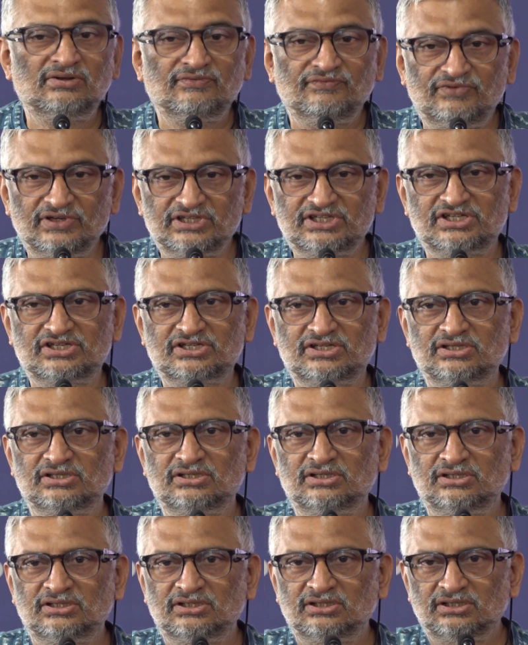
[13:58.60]
which
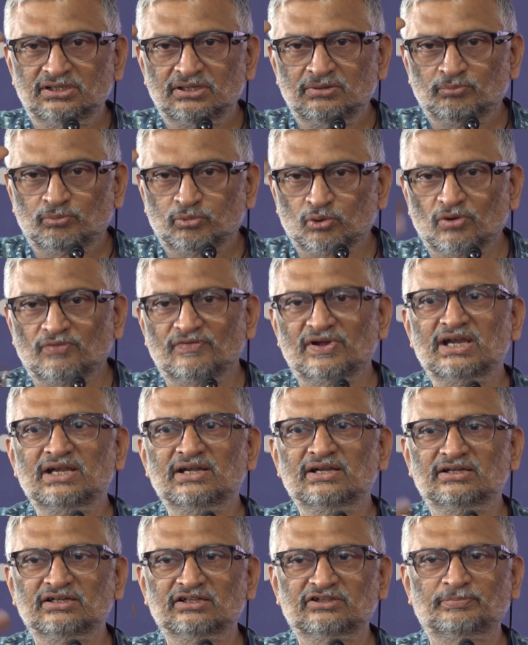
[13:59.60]

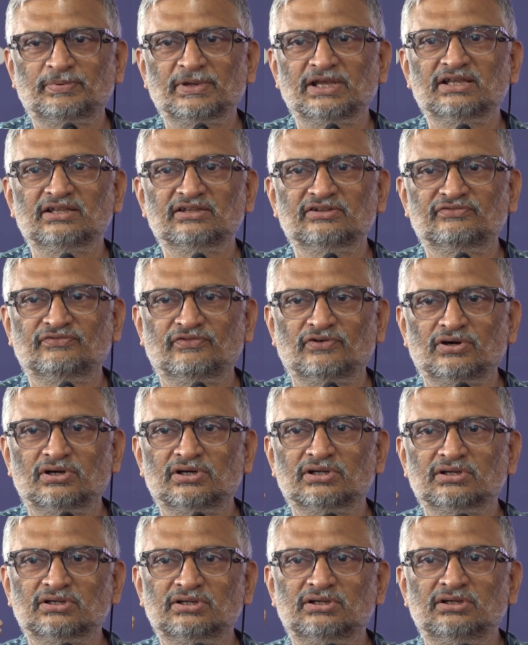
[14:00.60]
provided space
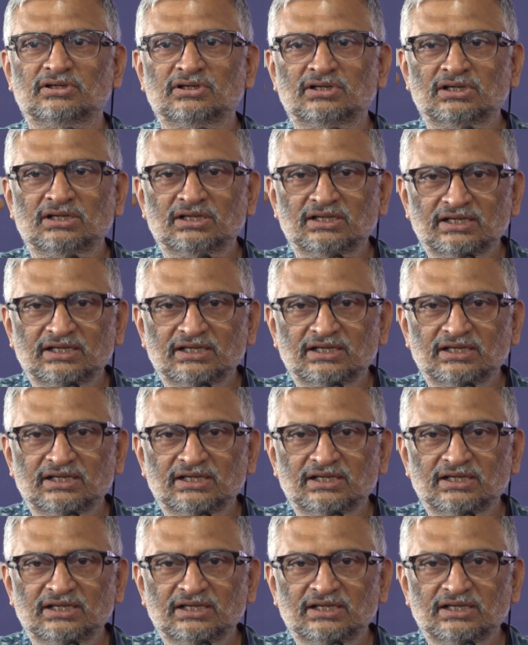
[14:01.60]
for